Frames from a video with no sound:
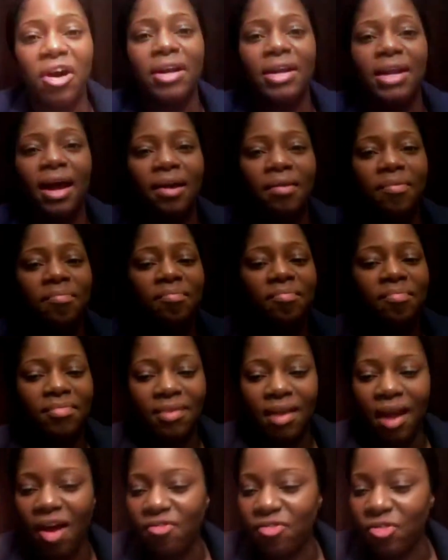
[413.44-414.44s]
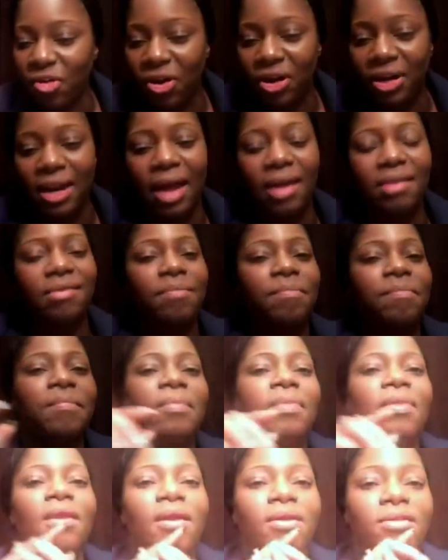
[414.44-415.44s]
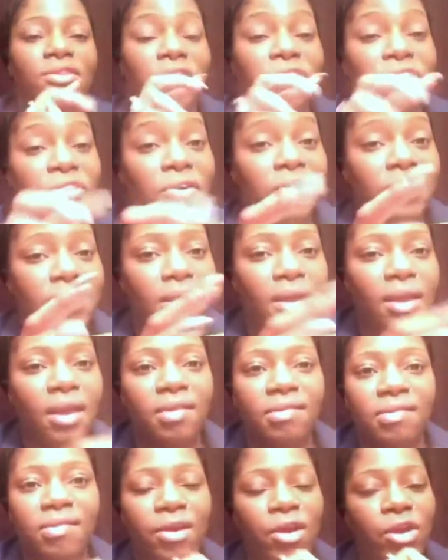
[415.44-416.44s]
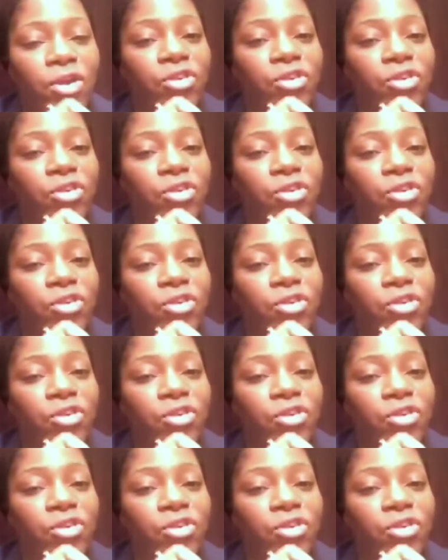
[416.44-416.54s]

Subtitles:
that. I've got that. The third thing is